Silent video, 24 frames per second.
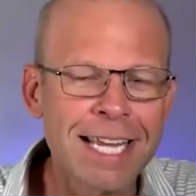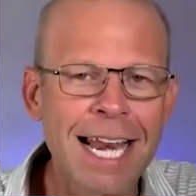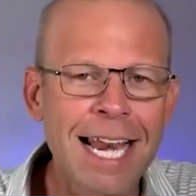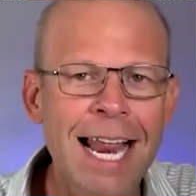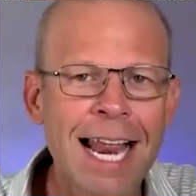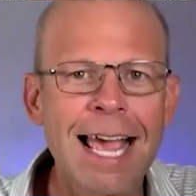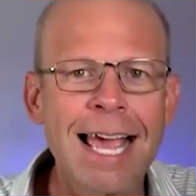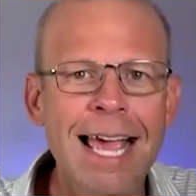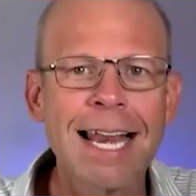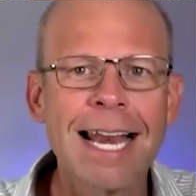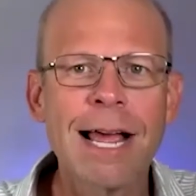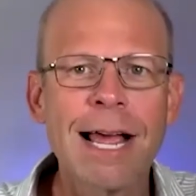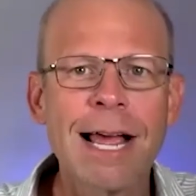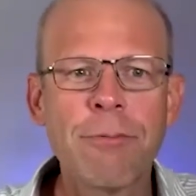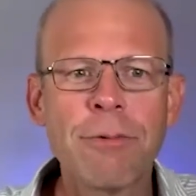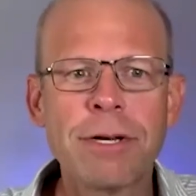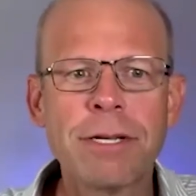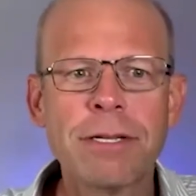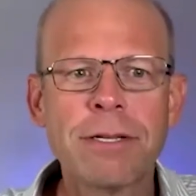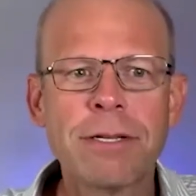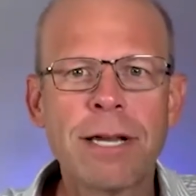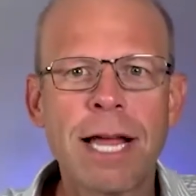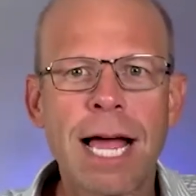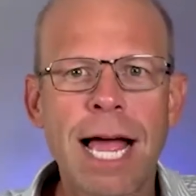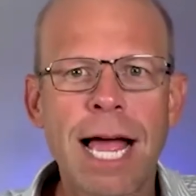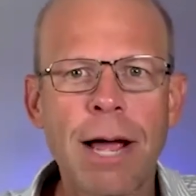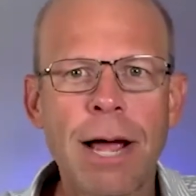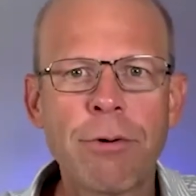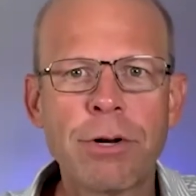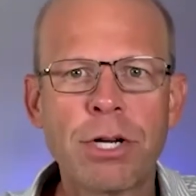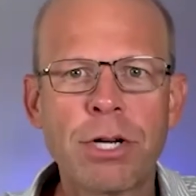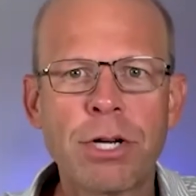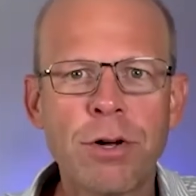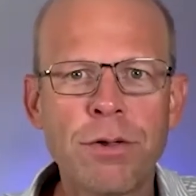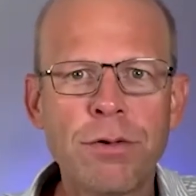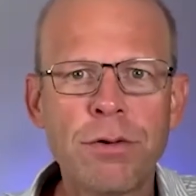And, and I would I
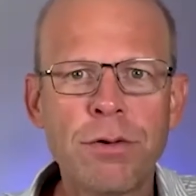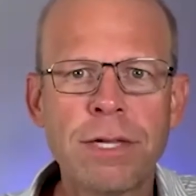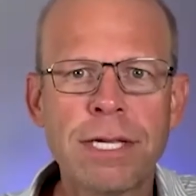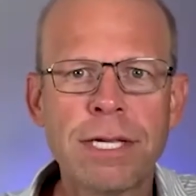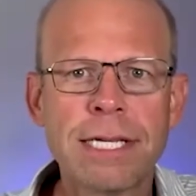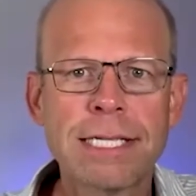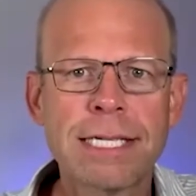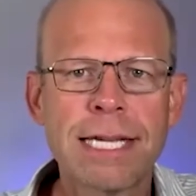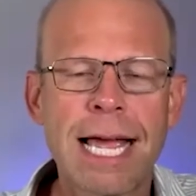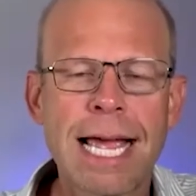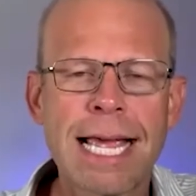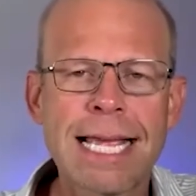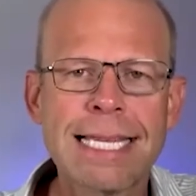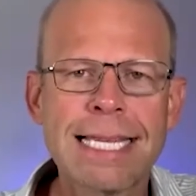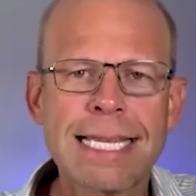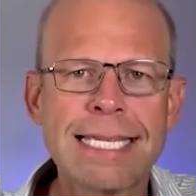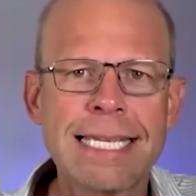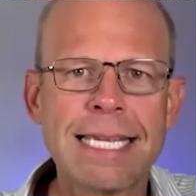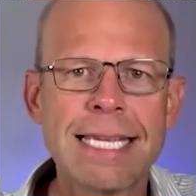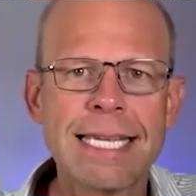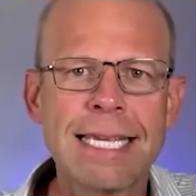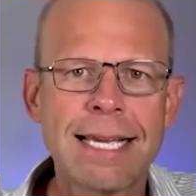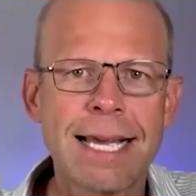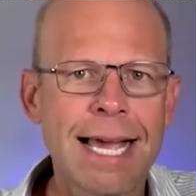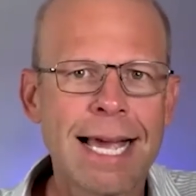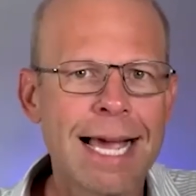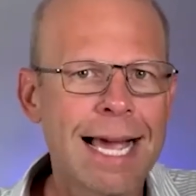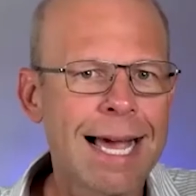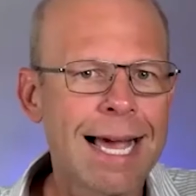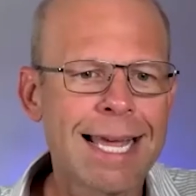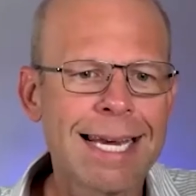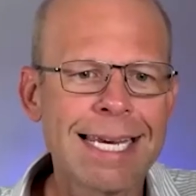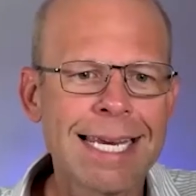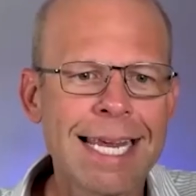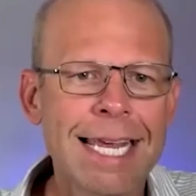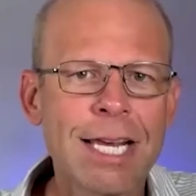would go through this idea
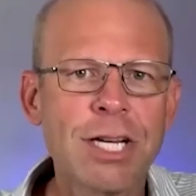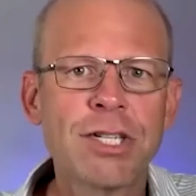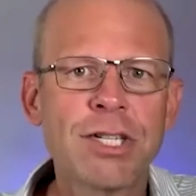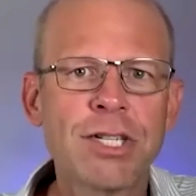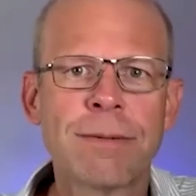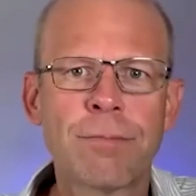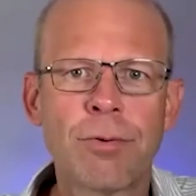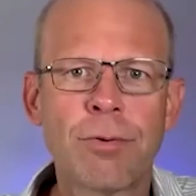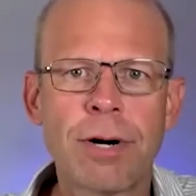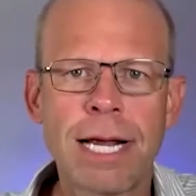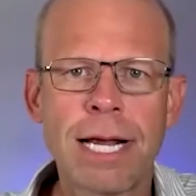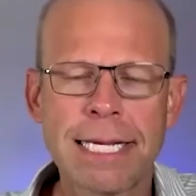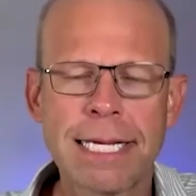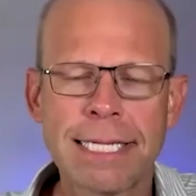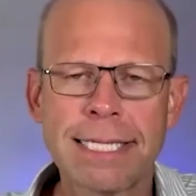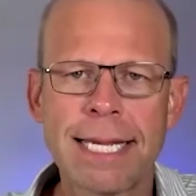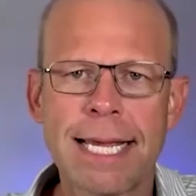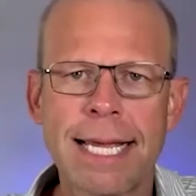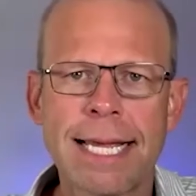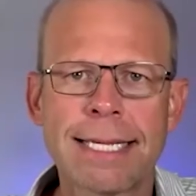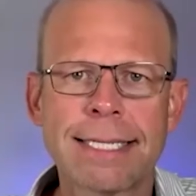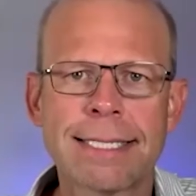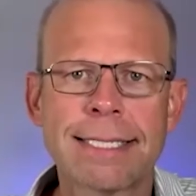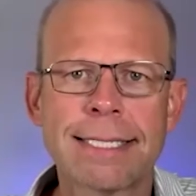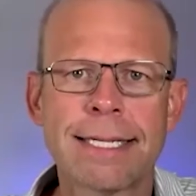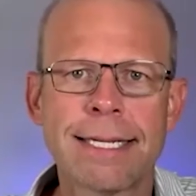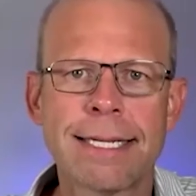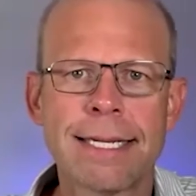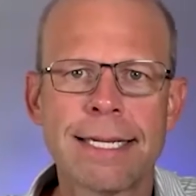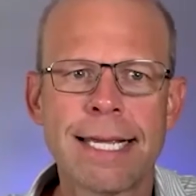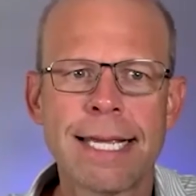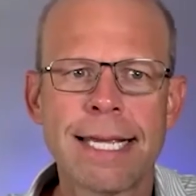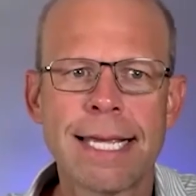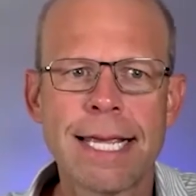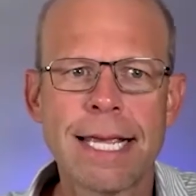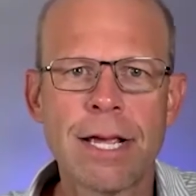ideation process
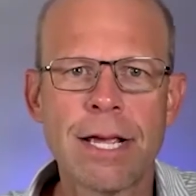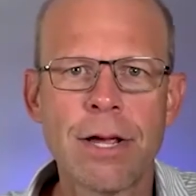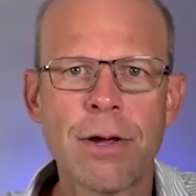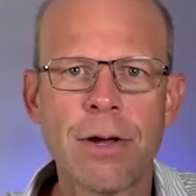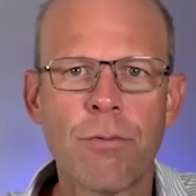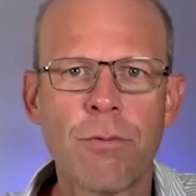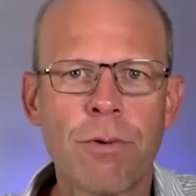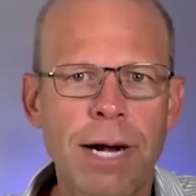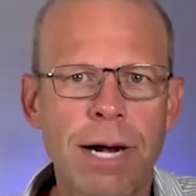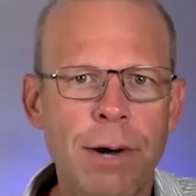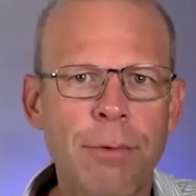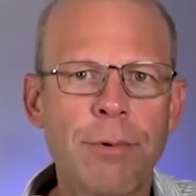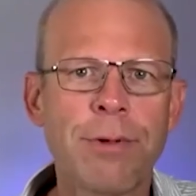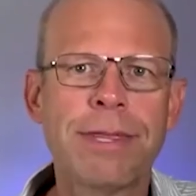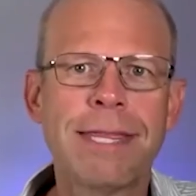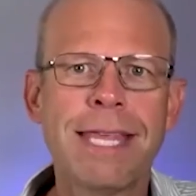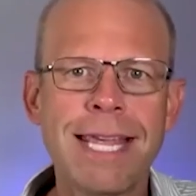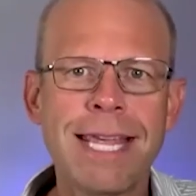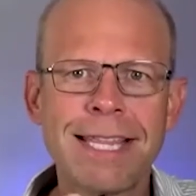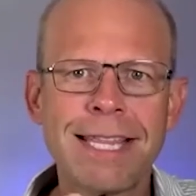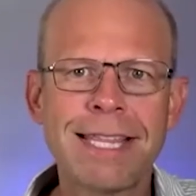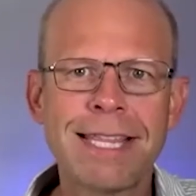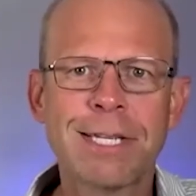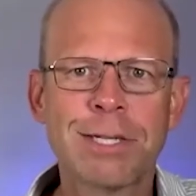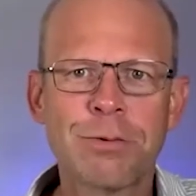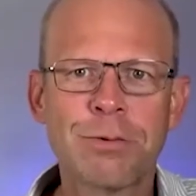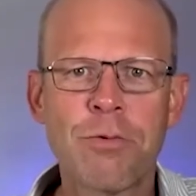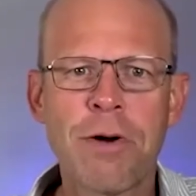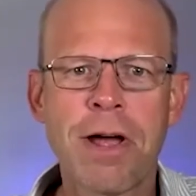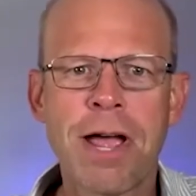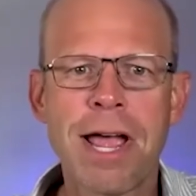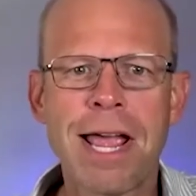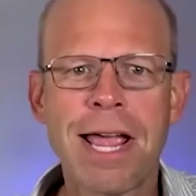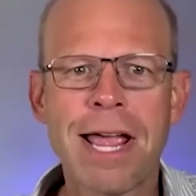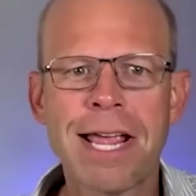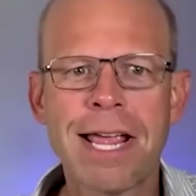where I would think this
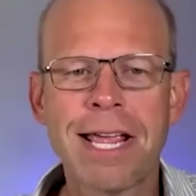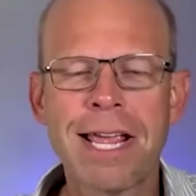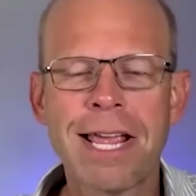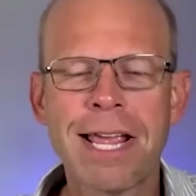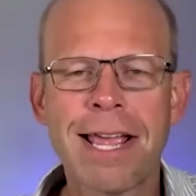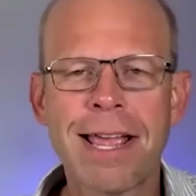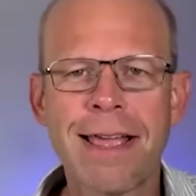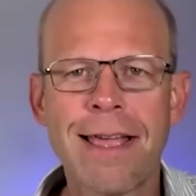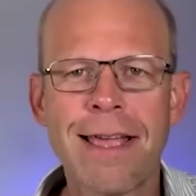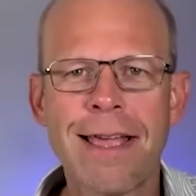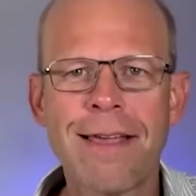way.